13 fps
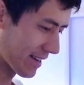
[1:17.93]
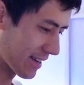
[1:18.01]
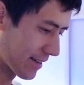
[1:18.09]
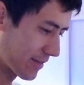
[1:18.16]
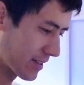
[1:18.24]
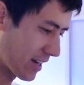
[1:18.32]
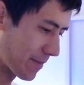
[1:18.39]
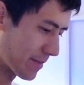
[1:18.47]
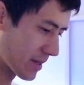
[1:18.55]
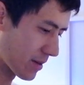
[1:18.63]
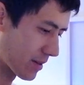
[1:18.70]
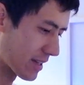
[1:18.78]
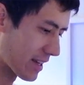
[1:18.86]
and I've
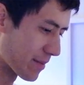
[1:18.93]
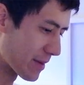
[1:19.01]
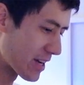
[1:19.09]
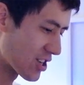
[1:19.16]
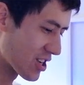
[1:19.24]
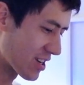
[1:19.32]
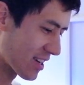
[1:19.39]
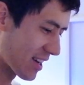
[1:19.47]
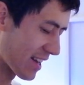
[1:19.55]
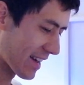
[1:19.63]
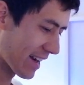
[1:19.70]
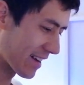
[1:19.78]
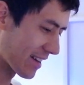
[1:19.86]
timed out the
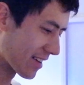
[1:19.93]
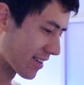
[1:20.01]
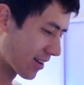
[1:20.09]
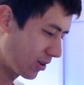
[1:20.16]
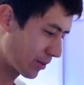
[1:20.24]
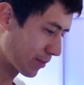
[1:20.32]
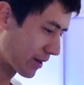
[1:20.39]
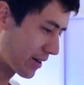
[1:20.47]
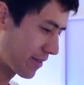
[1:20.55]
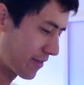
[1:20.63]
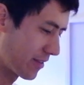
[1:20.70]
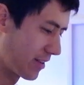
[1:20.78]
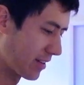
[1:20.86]
animation and added all the
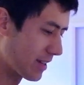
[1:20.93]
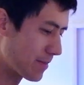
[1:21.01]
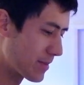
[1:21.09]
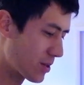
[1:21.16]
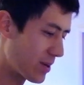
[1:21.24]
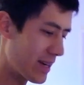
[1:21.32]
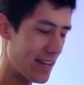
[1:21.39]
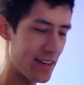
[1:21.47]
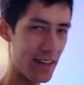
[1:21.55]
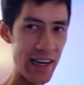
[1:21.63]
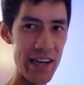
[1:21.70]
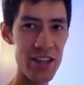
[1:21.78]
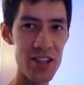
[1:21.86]
rough in-between
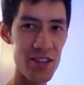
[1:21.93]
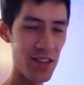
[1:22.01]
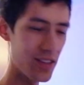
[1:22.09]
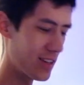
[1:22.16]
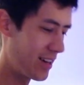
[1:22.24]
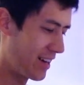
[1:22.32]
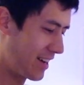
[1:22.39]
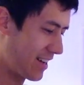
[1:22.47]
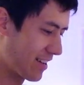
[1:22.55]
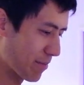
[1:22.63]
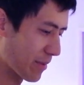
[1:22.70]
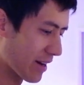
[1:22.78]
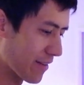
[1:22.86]
indications
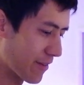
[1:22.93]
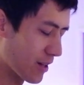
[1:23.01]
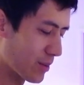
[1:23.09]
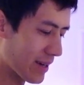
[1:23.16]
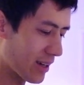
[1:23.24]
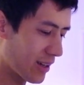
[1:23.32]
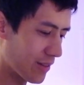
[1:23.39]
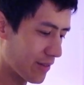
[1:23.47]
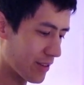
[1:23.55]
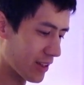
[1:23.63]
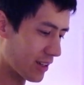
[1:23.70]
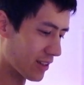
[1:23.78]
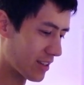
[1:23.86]
by following
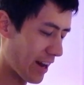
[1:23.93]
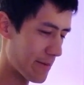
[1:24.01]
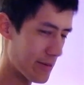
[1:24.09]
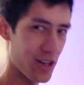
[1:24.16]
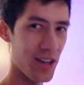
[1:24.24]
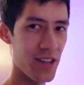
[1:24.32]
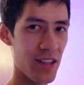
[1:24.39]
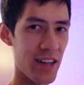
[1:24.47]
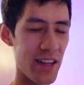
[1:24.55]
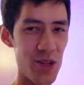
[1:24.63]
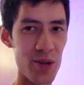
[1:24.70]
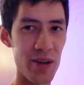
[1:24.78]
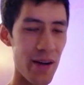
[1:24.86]
all of the little time charts
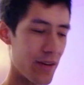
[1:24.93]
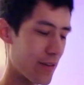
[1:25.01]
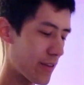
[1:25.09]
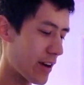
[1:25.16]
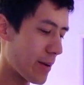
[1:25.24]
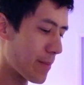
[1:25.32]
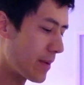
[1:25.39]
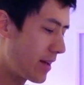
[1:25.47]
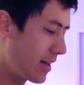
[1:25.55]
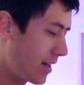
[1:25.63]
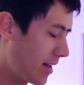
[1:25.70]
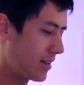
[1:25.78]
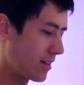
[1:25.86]
that I drew on every frame.
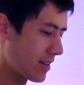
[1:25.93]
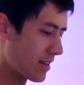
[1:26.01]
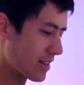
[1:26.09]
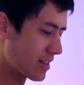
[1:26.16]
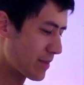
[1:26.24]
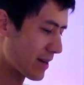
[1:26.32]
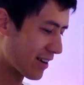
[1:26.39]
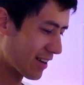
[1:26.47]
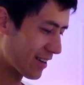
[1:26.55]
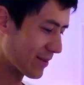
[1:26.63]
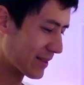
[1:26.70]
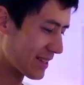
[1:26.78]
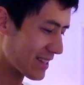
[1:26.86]
It's a bit
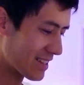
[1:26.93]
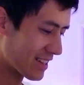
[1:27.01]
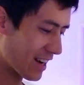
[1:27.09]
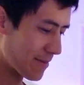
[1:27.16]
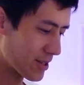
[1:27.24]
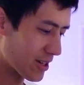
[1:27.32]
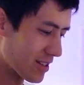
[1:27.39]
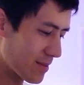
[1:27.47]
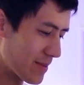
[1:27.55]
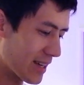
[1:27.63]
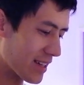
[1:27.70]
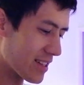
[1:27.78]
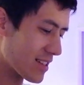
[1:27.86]
hard with these time
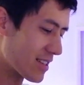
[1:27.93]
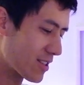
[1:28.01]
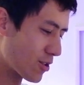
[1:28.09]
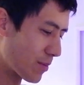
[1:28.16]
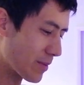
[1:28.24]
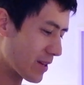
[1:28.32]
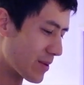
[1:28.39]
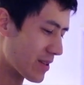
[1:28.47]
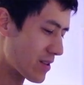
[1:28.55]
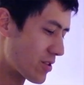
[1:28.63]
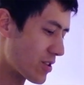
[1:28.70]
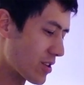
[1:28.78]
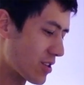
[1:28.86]
charts because normally
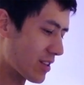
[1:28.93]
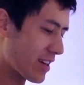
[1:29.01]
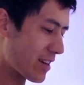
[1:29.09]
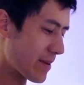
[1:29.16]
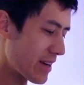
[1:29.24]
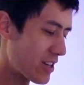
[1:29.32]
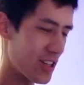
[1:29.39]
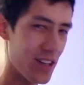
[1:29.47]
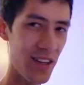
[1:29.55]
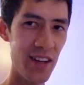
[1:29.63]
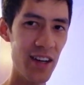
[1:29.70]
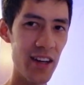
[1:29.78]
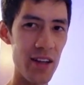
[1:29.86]
with traditional
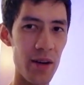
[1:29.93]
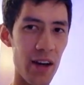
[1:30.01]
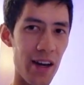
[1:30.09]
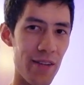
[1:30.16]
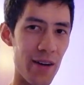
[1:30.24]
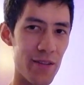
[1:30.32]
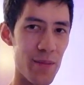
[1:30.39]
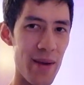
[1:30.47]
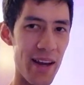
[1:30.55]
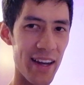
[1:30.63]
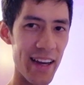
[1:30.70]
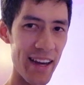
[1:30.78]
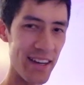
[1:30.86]
animation, you kind of have
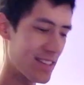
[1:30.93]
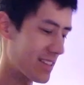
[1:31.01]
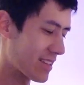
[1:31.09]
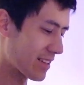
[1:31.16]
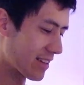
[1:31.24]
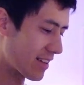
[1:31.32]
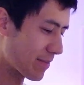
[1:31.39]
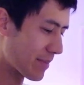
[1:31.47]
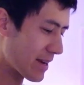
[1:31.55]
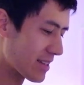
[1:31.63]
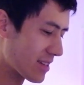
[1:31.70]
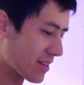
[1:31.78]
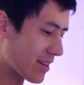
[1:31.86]
to make a guess
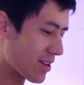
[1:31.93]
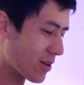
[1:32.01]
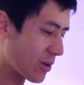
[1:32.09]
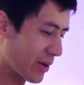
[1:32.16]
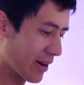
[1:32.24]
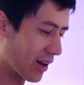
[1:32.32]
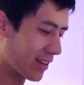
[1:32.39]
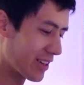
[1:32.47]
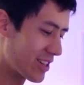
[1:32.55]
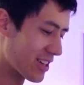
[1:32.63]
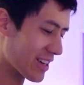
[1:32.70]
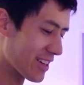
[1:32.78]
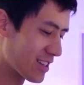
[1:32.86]
based on your own
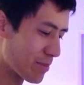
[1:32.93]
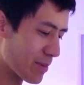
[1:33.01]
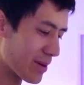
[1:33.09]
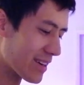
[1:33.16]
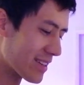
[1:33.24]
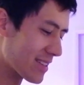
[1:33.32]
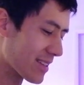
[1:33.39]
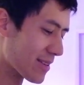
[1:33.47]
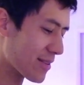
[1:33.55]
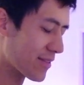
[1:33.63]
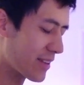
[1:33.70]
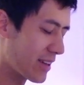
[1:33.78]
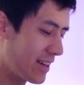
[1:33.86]
knowledge and
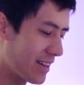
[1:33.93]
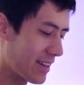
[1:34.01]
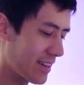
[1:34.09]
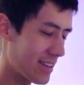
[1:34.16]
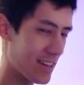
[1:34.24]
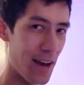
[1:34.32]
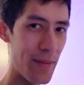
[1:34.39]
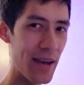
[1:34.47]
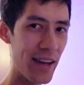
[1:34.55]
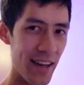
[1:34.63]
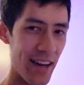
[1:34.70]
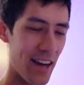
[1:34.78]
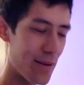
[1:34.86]
experience of
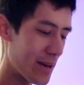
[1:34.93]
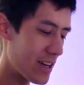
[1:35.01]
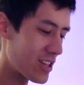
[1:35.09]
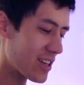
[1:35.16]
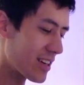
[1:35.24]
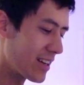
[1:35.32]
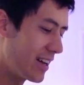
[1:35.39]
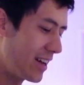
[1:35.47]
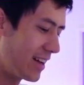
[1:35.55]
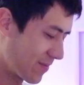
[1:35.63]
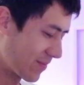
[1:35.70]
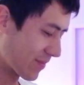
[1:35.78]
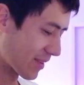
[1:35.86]
timing in animation.
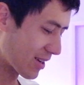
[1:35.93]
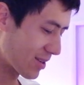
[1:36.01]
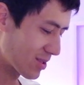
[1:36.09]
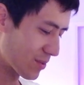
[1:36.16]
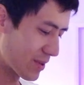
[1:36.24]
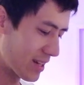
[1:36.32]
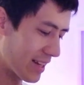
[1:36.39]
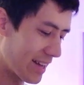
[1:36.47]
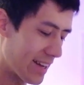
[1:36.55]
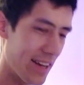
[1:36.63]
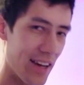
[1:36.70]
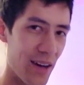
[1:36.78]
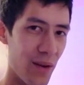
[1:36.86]
I also really
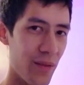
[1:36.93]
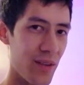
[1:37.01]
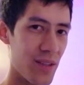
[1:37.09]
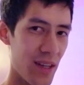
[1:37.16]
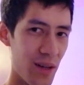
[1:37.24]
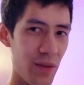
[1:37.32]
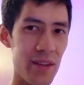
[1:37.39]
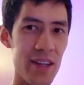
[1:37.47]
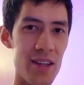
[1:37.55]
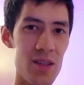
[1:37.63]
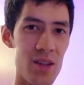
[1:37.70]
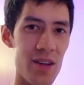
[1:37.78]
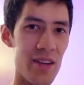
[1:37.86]
like how the subtle
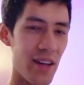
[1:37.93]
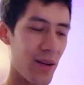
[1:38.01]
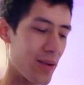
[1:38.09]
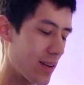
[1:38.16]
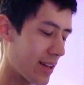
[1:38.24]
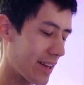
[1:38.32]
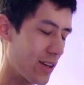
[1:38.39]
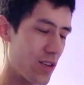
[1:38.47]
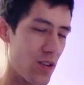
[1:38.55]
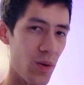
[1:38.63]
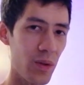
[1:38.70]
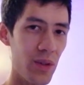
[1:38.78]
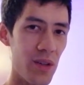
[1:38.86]
things turned out, like her
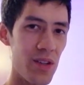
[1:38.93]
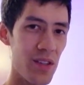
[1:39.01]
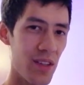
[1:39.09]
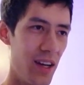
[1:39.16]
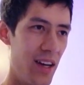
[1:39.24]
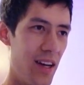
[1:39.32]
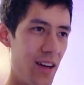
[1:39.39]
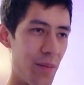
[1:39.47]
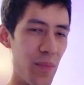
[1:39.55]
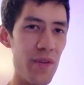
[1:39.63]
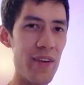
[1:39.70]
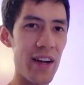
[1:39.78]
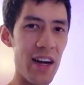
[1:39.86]
shoulders
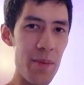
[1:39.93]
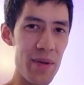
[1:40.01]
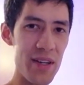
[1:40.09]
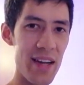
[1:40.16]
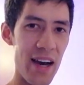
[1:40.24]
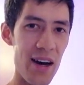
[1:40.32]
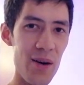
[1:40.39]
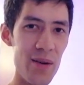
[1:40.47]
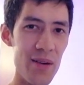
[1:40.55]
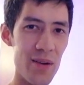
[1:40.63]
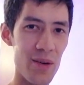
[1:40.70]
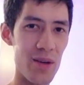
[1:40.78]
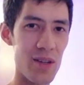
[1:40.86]
moving up and down
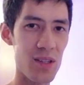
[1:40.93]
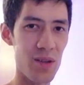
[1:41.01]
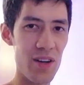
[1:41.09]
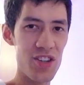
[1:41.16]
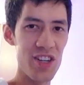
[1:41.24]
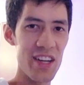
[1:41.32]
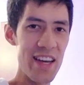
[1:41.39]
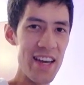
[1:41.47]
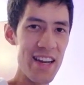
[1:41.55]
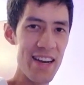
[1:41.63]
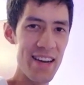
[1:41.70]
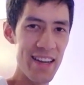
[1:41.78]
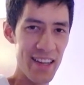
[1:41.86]
or scrunching
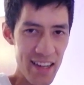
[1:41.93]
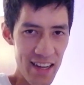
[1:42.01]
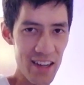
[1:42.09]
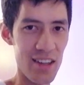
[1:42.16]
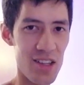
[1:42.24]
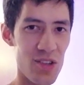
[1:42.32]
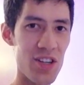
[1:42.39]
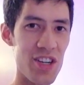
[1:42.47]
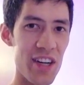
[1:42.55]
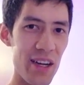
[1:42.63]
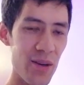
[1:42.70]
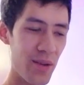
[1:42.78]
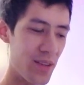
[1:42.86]
in and stretching
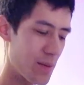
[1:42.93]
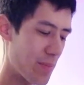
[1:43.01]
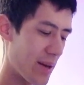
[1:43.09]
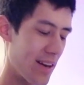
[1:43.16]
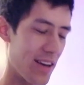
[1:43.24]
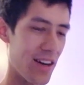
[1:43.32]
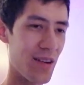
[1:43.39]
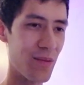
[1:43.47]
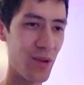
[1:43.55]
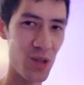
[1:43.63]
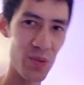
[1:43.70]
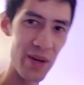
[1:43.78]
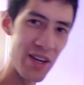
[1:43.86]
out depending on
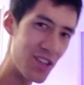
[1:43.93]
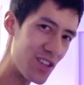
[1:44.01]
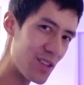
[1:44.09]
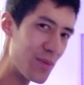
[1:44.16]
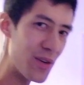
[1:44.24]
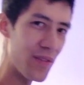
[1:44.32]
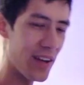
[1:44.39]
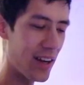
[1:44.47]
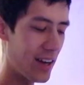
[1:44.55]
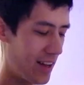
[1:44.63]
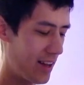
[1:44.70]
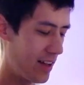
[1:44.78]
which way she's moving.